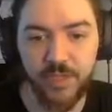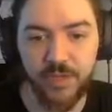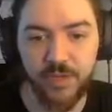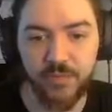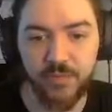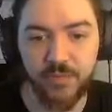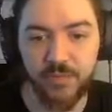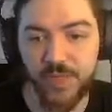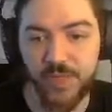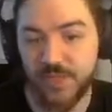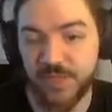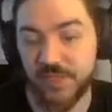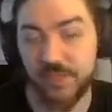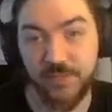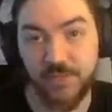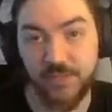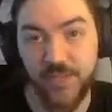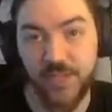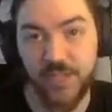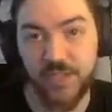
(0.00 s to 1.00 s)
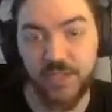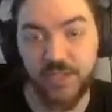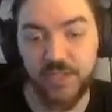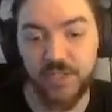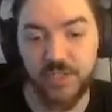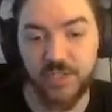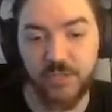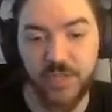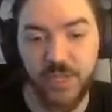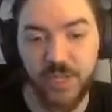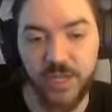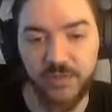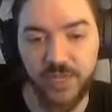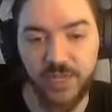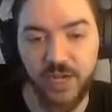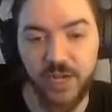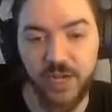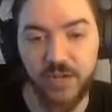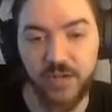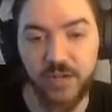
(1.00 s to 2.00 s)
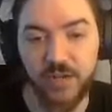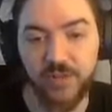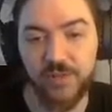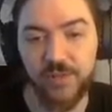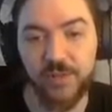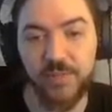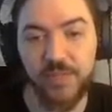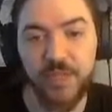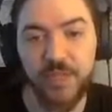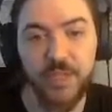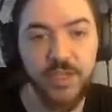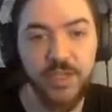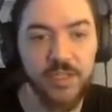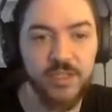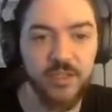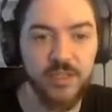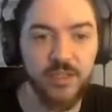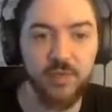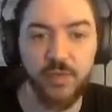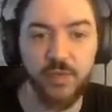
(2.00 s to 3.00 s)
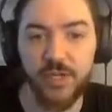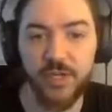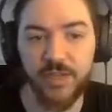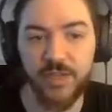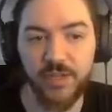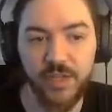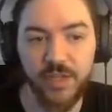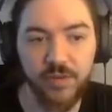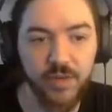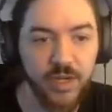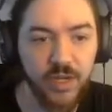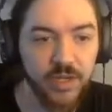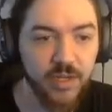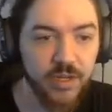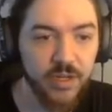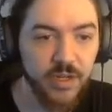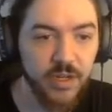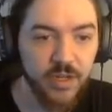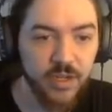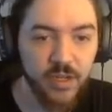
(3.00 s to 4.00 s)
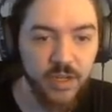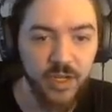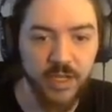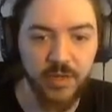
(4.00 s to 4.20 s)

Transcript: because of the flashing issue, I'm going to have to hide all of them. It's not going to work out that great. Anyway,